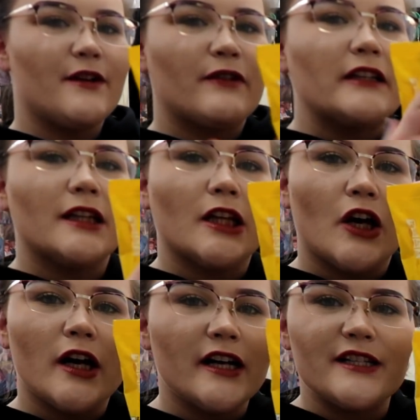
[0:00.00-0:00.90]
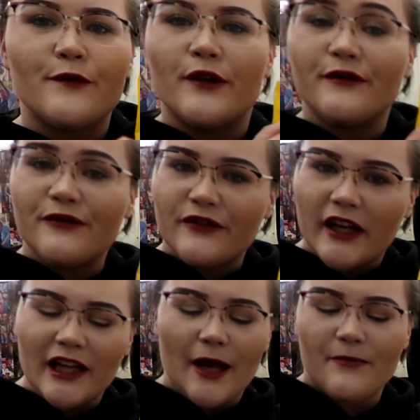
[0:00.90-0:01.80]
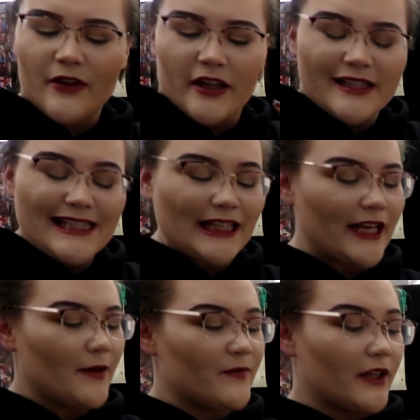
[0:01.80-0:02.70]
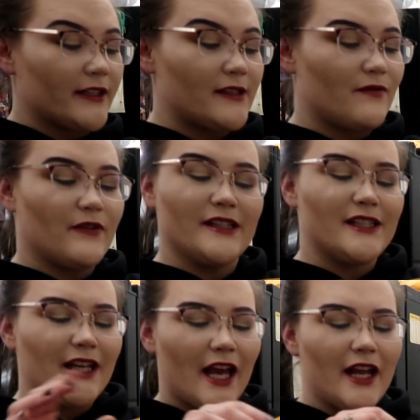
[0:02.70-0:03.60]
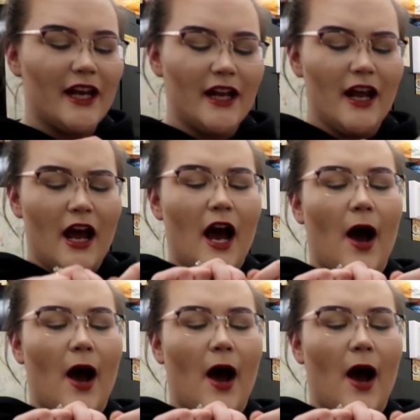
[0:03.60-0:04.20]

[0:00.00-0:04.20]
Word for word: different look a different feel i'm feeling sleek i'm feeling sophisticated